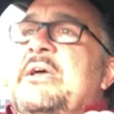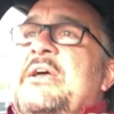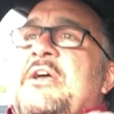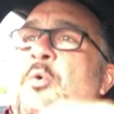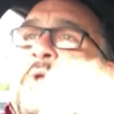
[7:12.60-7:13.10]

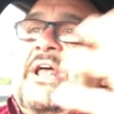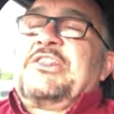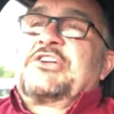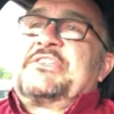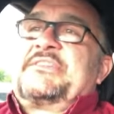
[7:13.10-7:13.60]
when I
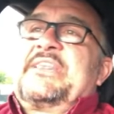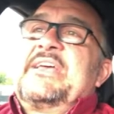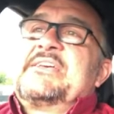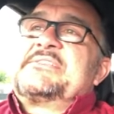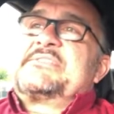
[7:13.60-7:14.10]
looked at
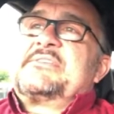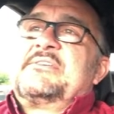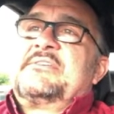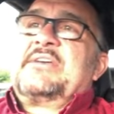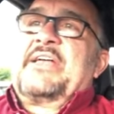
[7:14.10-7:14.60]
this,
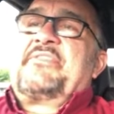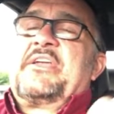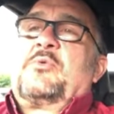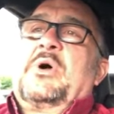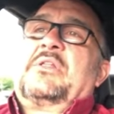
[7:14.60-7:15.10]
I think,
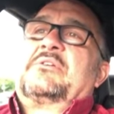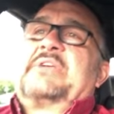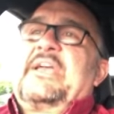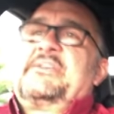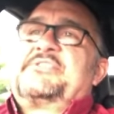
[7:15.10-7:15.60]
well,
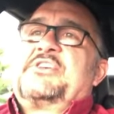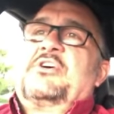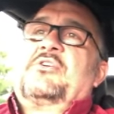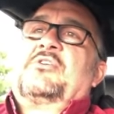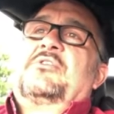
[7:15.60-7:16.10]
okay,
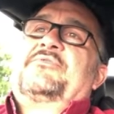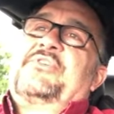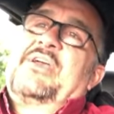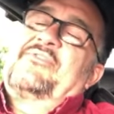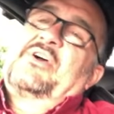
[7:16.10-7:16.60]
so if you
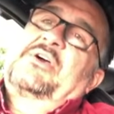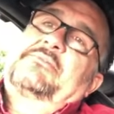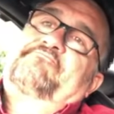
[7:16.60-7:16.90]
have a